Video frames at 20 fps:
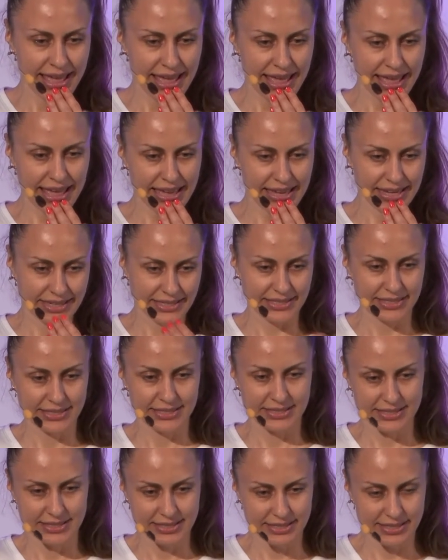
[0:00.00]
And
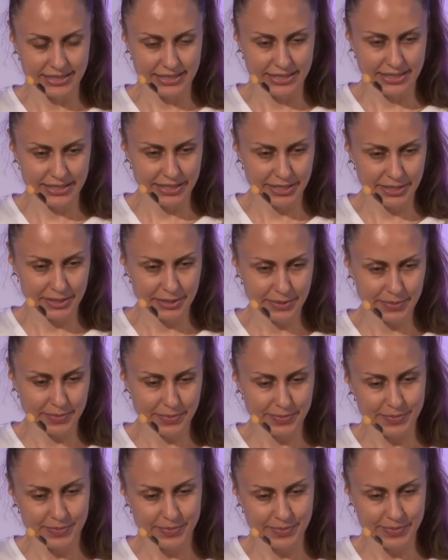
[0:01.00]

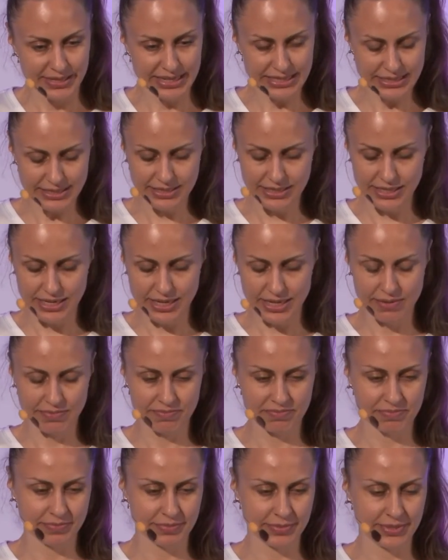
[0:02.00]
let's see
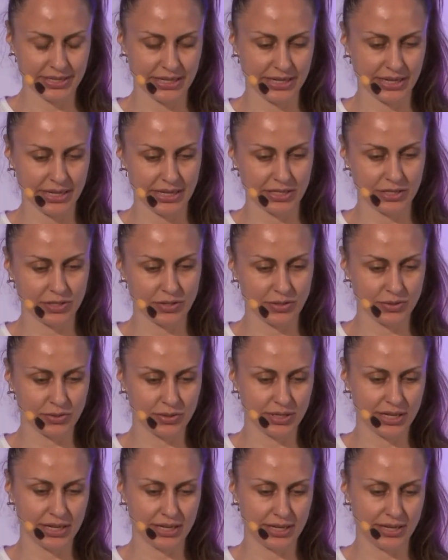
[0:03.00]
and do
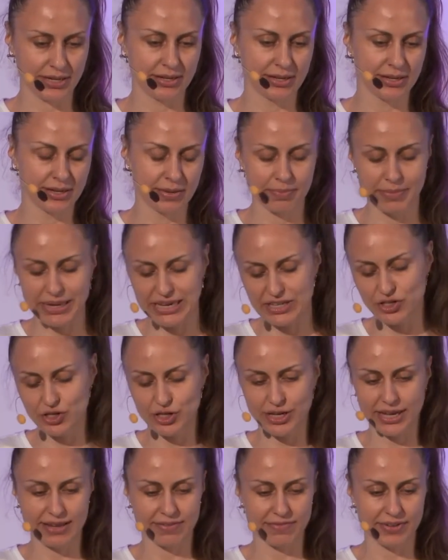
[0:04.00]
the
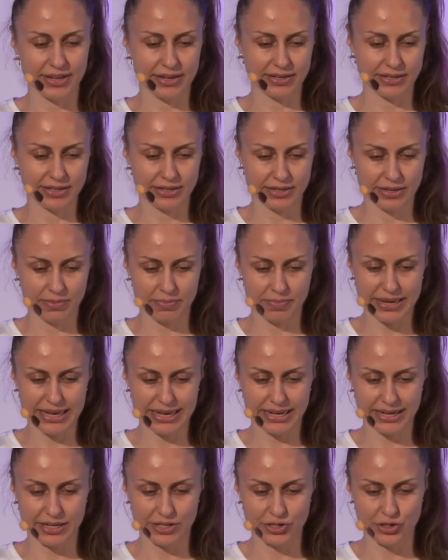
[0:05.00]
magic nvn clean
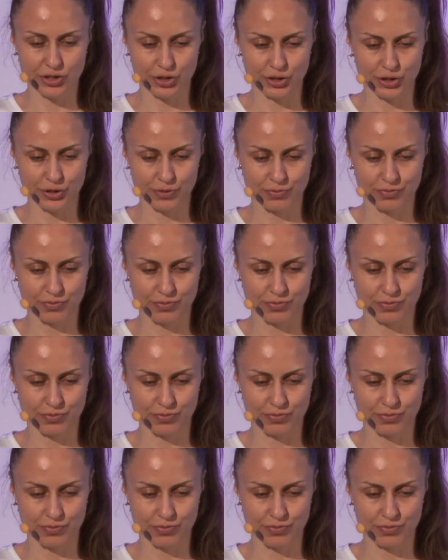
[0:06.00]
package